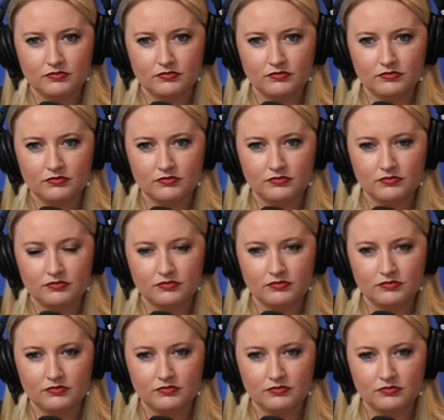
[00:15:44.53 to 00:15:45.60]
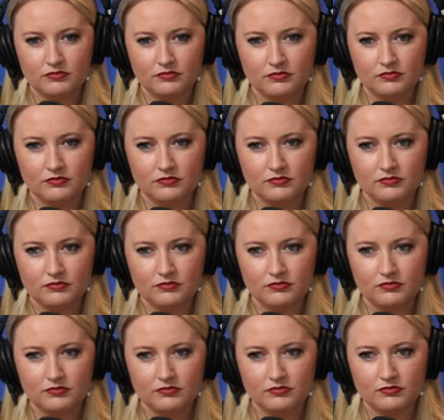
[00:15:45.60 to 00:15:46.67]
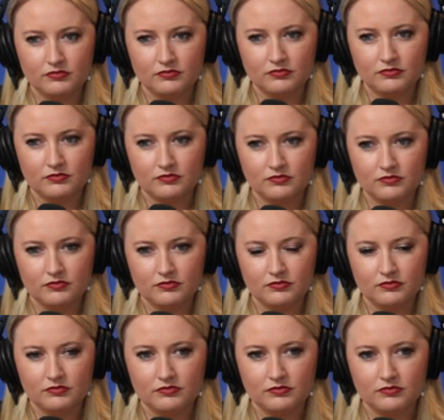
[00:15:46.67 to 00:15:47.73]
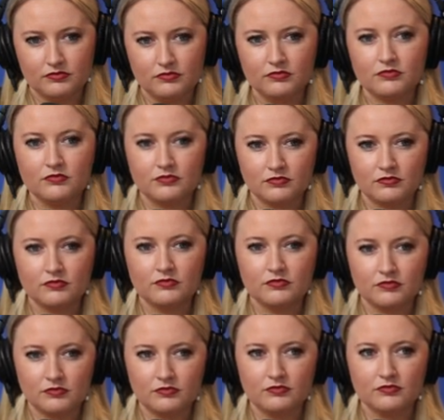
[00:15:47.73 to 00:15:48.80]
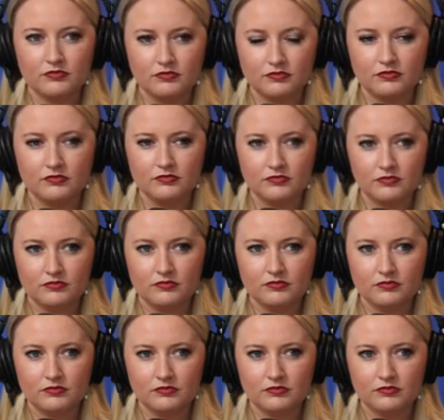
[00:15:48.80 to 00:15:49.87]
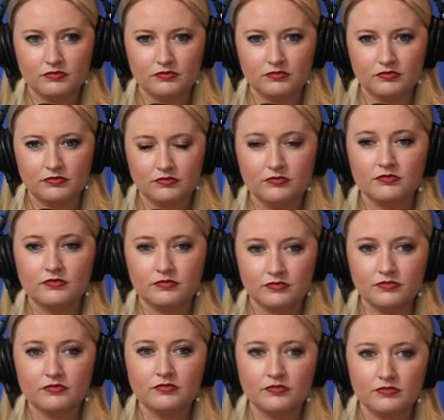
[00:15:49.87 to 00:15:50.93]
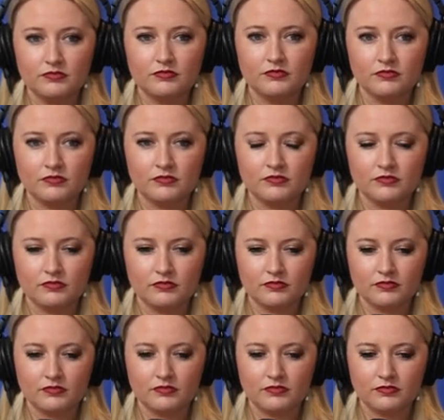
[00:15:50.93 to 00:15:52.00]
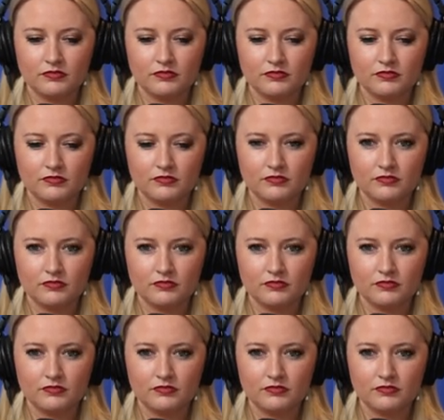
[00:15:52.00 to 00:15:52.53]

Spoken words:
(not speaking)